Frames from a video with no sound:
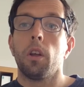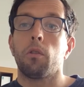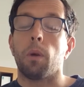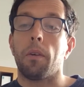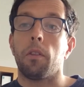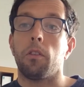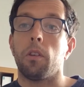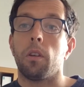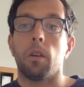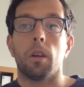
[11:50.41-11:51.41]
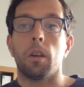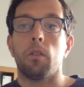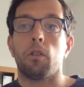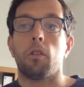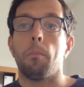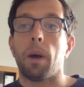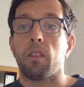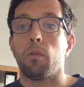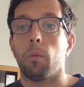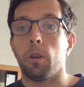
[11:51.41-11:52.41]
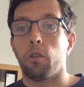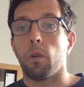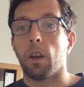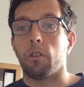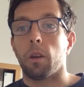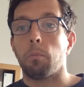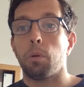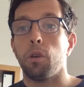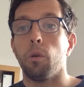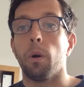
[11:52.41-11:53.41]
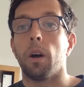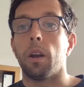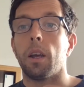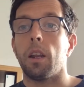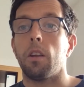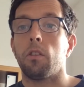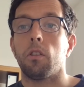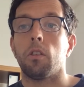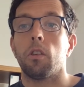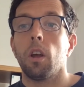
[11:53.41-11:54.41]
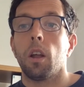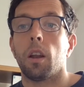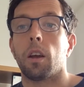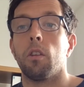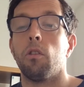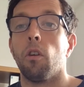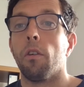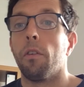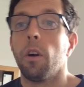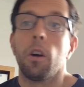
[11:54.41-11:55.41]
So we have this interesting metaphor where Juliet is like pure and innocent, like a dove,